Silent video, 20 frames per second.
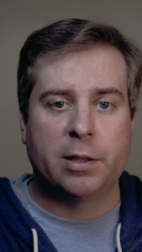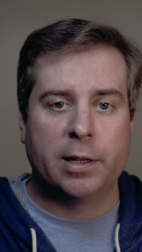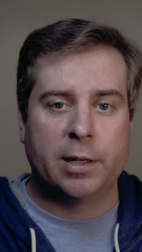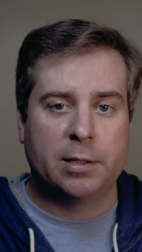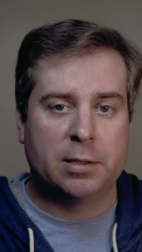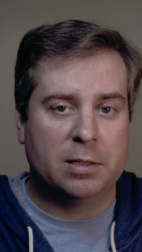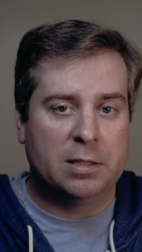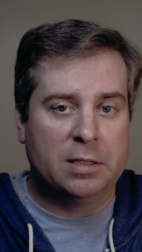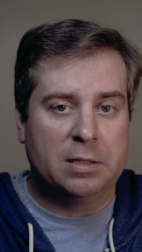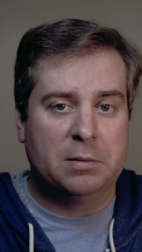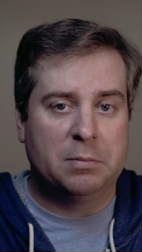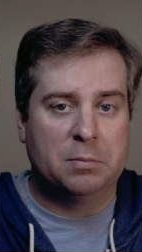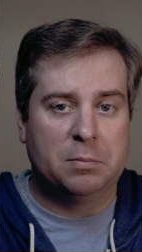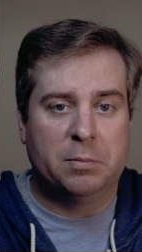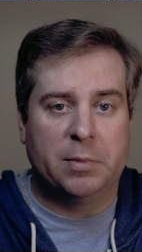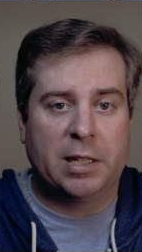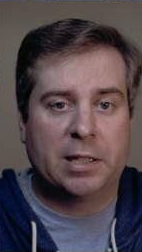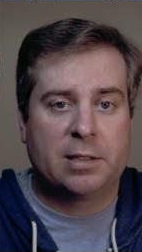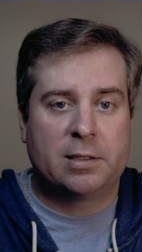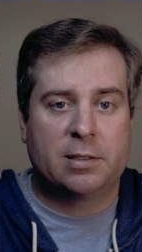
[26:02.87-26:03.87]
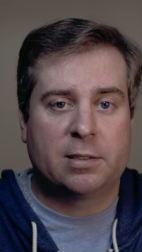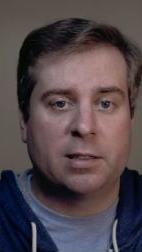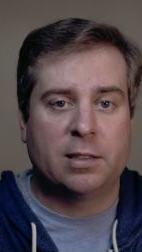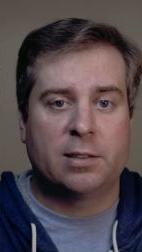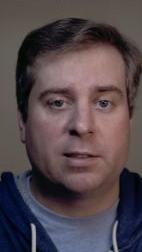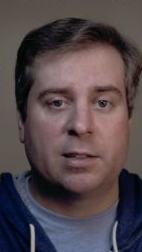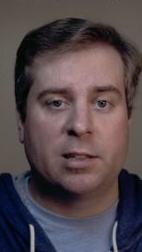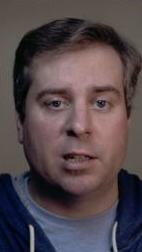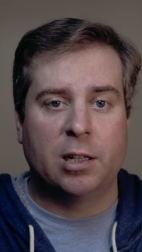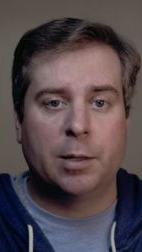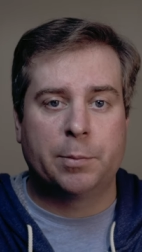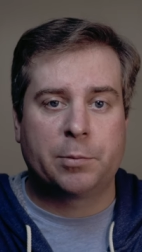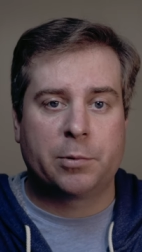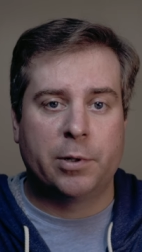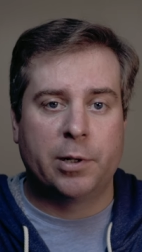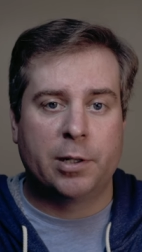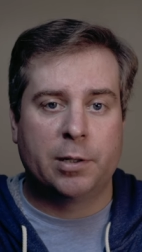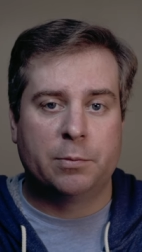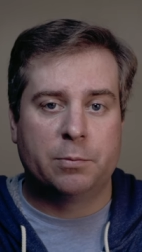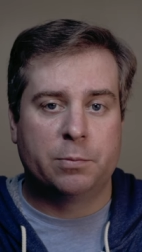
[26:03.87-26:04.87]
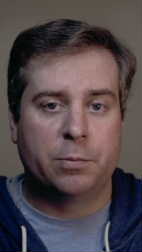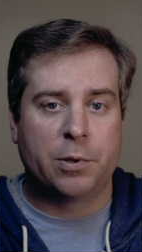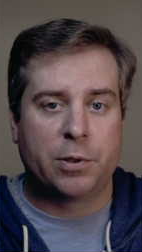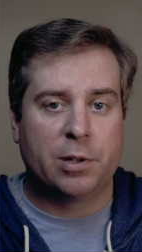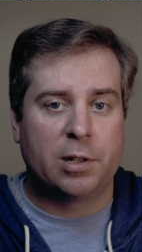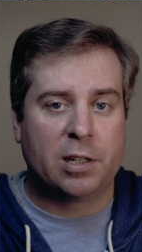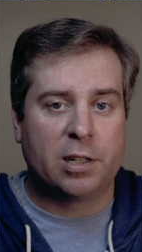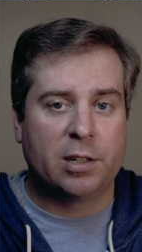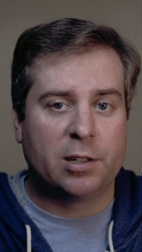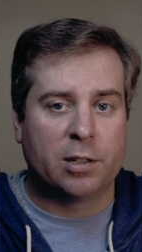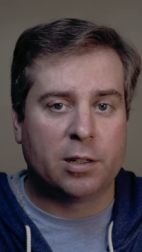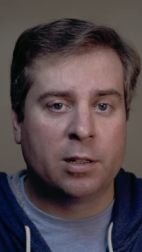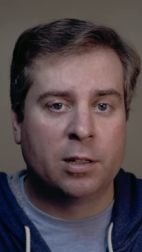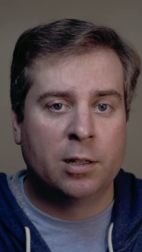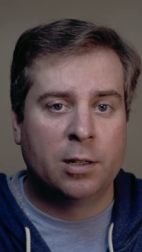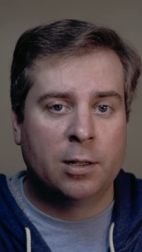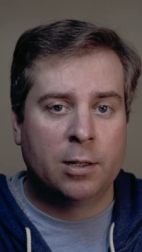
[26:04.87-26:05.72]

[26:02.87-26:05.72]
that it makes sense to upgrade within a year.